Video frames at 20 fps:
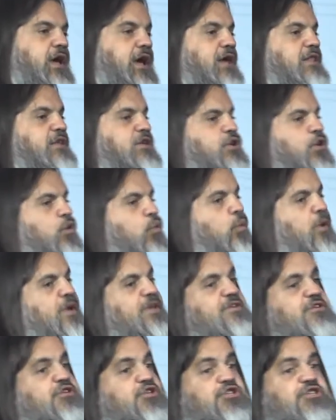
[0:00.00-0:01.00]
and they know
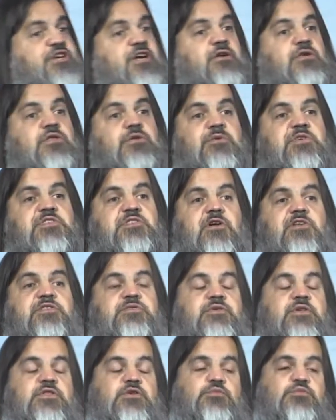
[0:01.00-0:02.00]
when to share the results
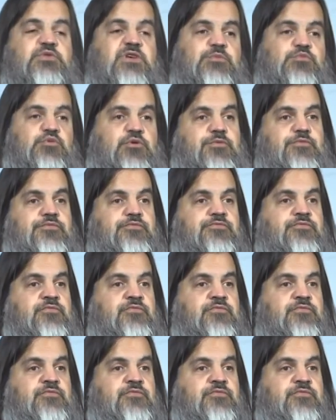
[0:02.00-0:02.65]
with other people.